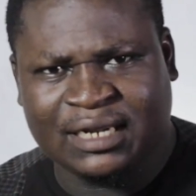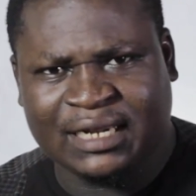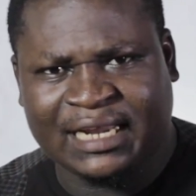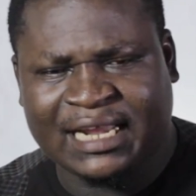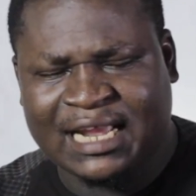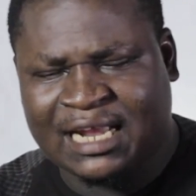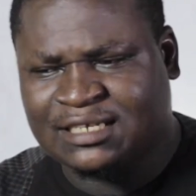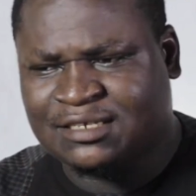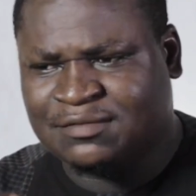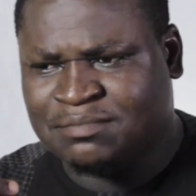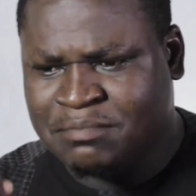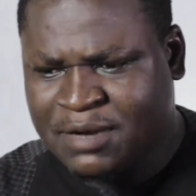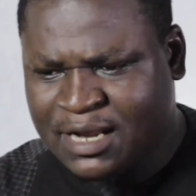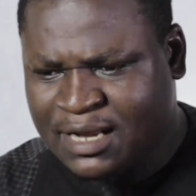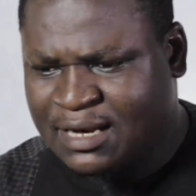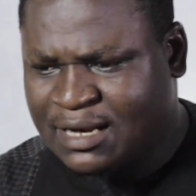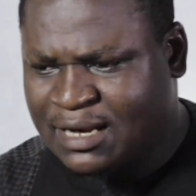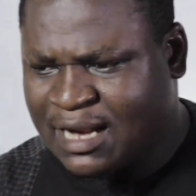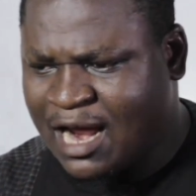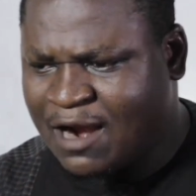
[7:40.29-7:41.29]
He has
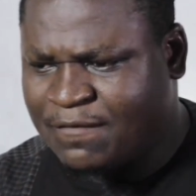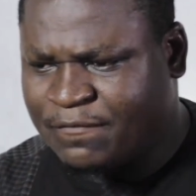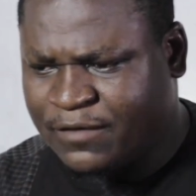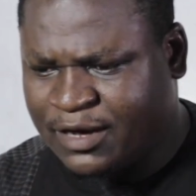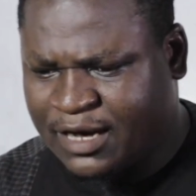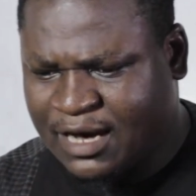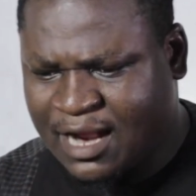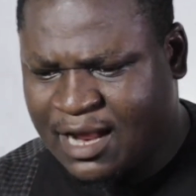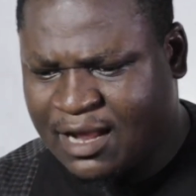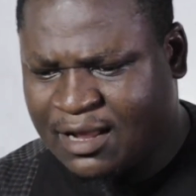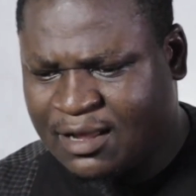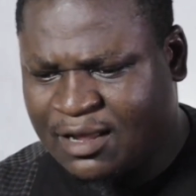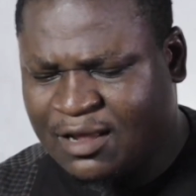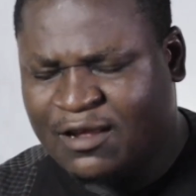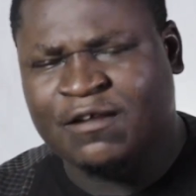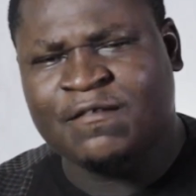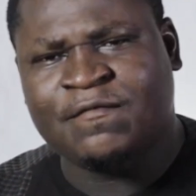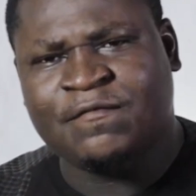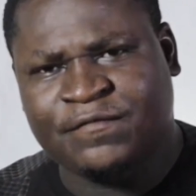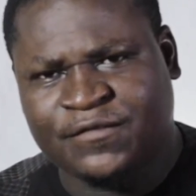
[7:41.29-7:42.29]
made Africa
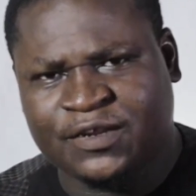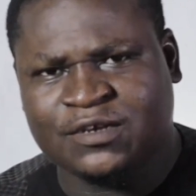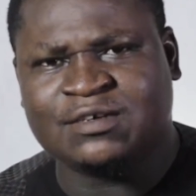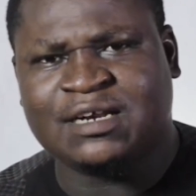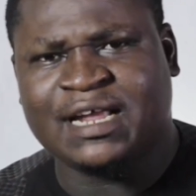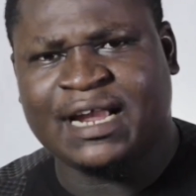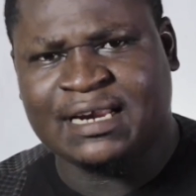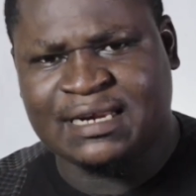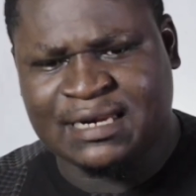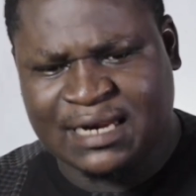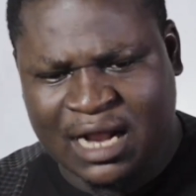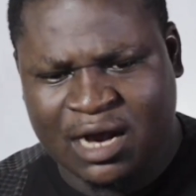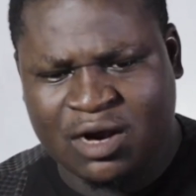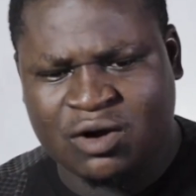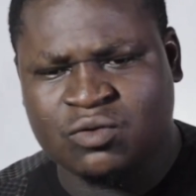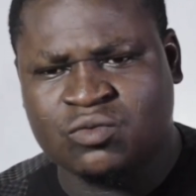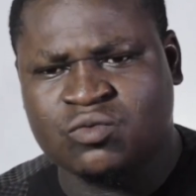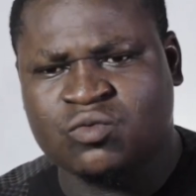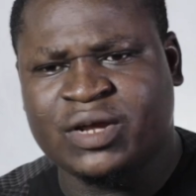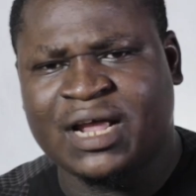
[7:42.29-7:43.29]
feel like
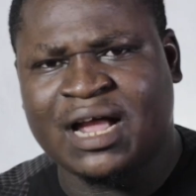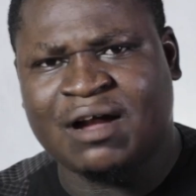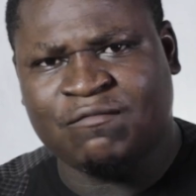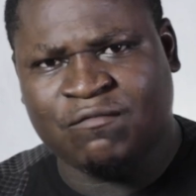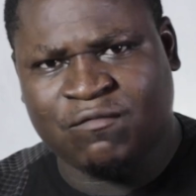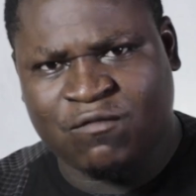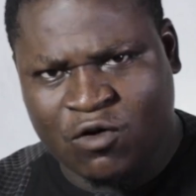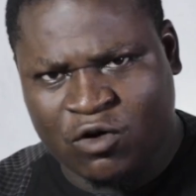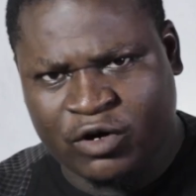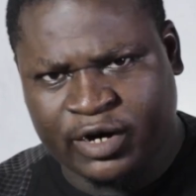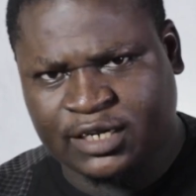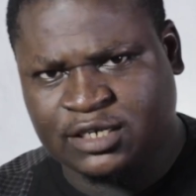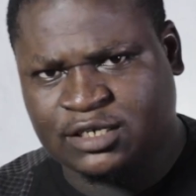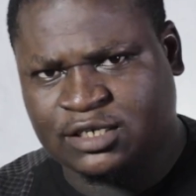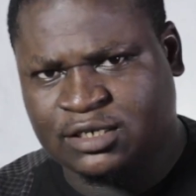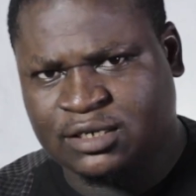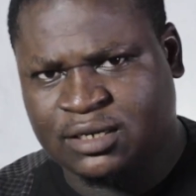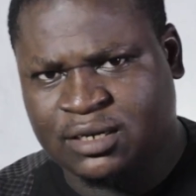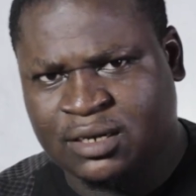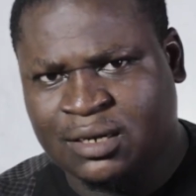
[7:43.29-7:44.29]
now we have
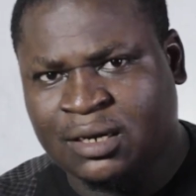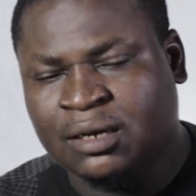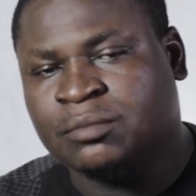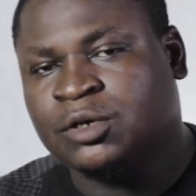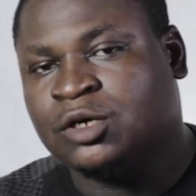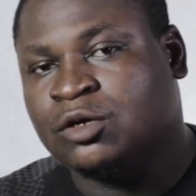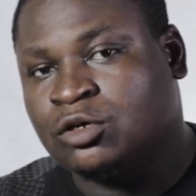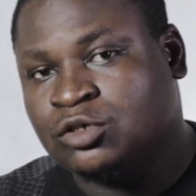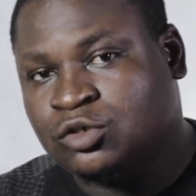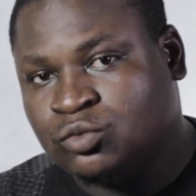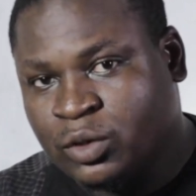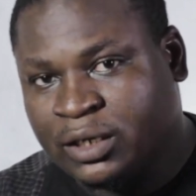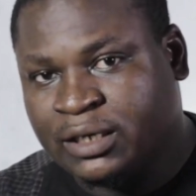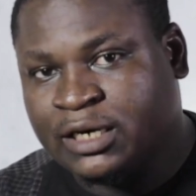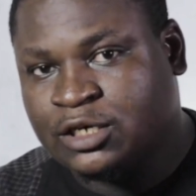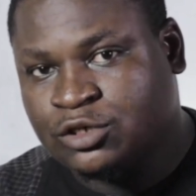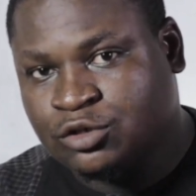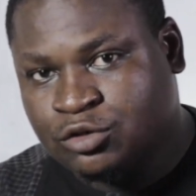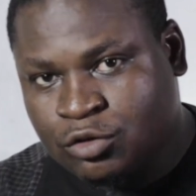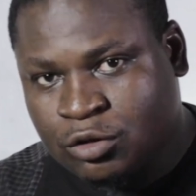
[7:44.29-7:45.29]
voice. Because when
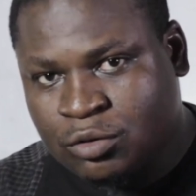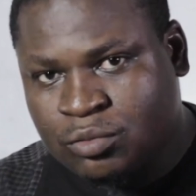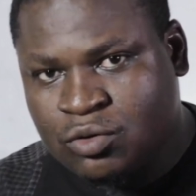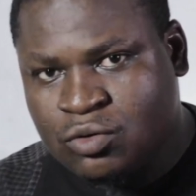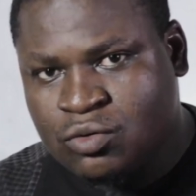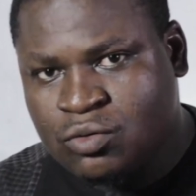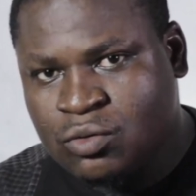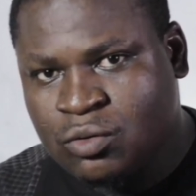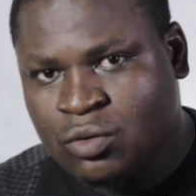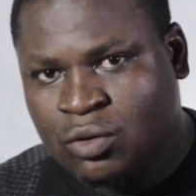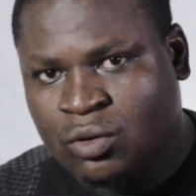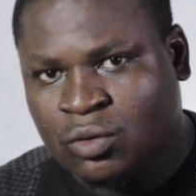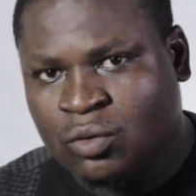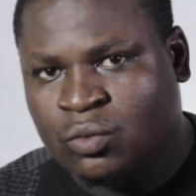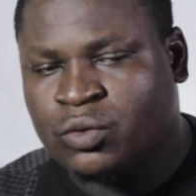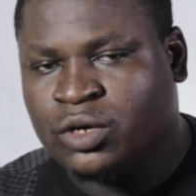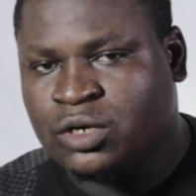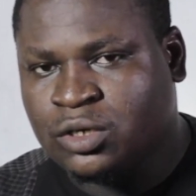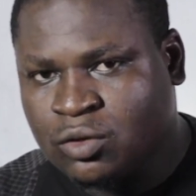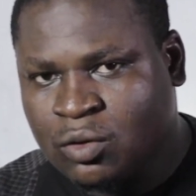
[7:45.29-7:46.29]
there's trouble,
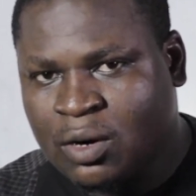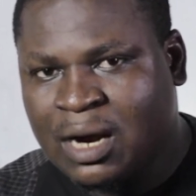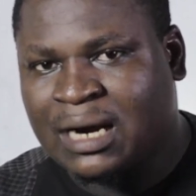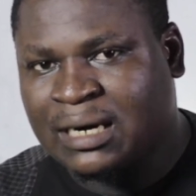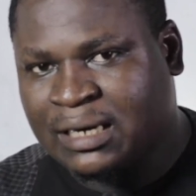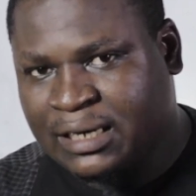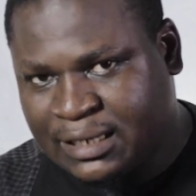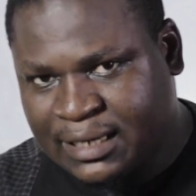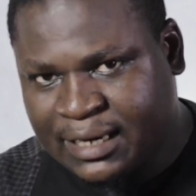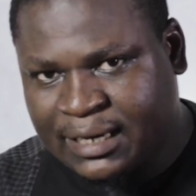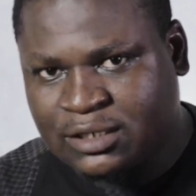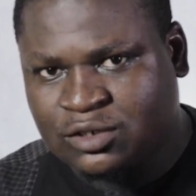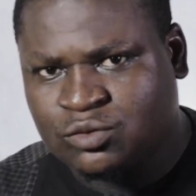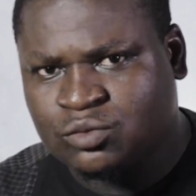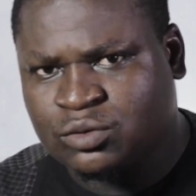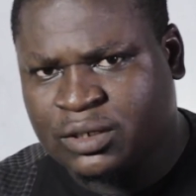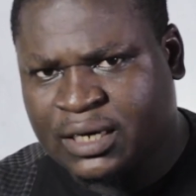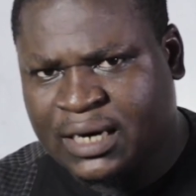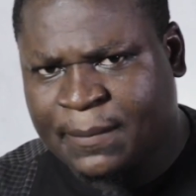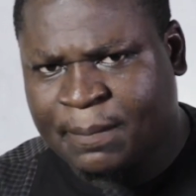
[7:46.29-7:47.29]
we know our leaders
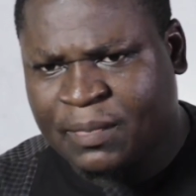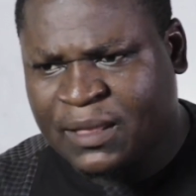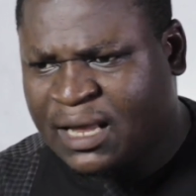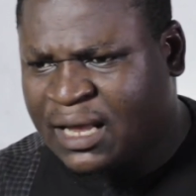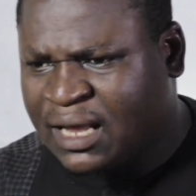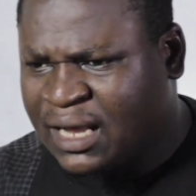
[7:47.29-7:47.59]
will come.